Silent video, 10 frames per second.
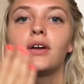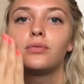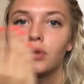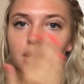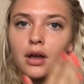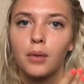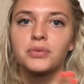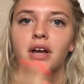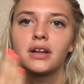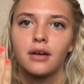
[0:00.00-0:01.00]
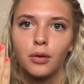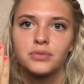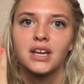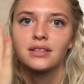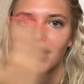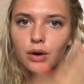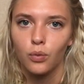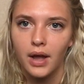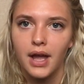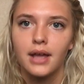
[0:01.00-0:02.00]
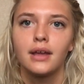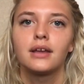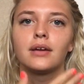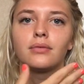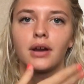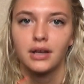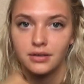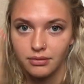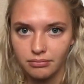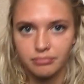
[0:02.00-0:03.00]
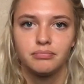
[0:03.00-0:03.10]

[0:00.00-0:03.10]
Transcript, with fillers: it really helped kind of help take that away and get ready to